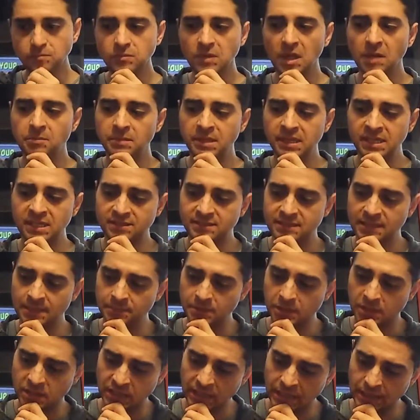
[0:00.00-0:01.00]

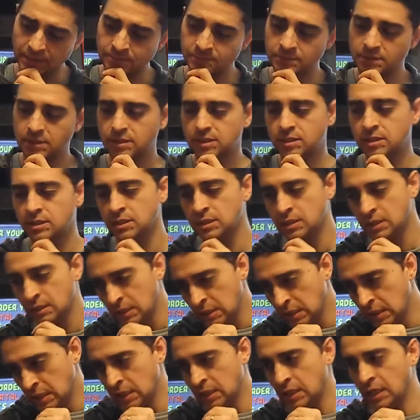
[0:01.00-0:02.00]
Mid-December comes.
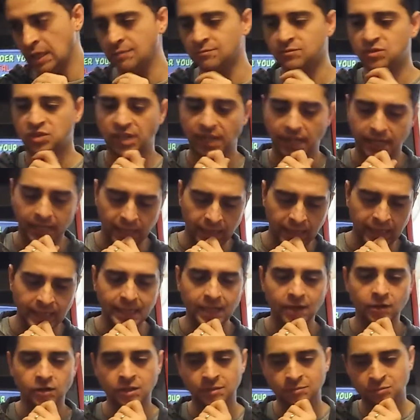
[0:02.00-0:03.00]
I'm checking it
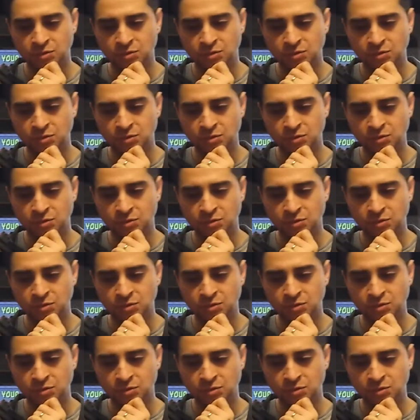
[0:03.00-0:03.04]
out.